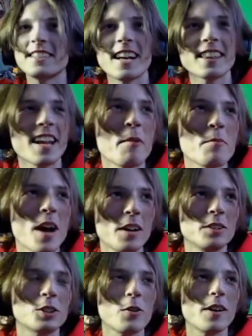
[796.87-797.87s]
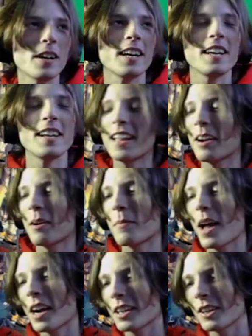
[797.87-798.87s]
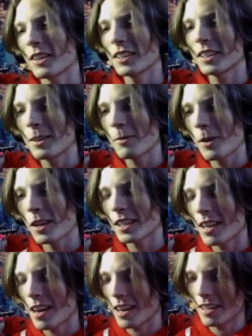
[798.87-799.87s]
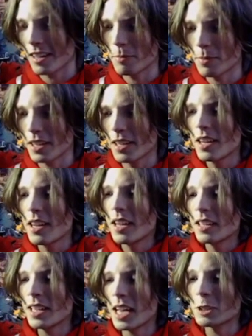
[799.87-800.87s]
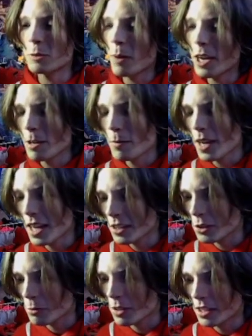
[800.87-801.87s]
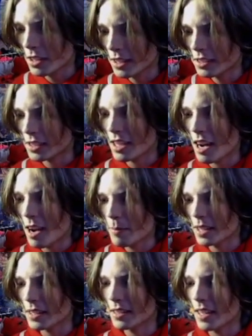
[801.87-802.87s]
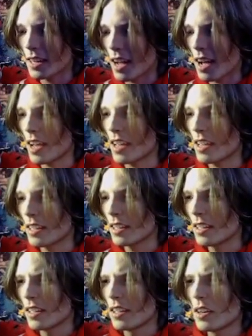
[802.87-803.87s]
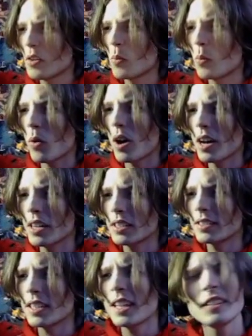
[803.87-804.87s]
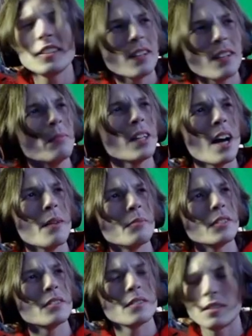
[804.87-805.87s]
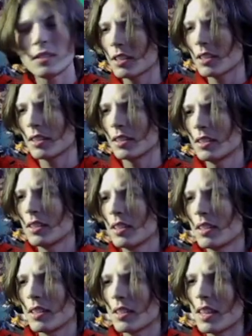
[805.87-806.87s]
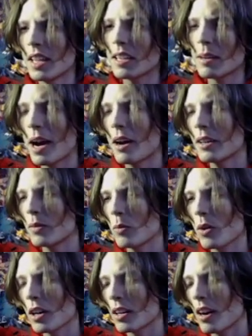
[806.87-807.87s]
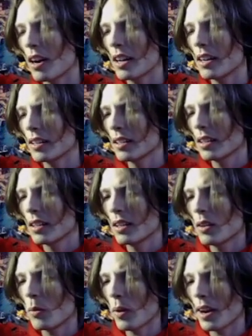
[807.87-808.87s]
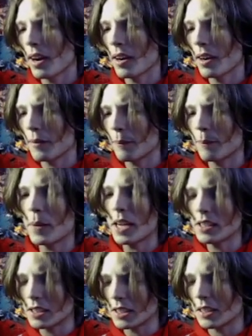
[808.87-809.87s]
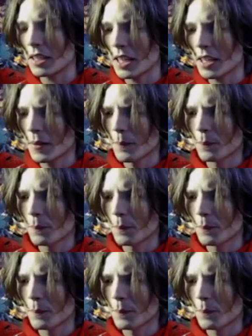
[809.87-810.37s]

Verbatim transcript: Not that I'm not enjoying it, and that I'm not currently working on it, but yeah, Spider Man is real is a comic that I was and sometimes still think about and work on where basically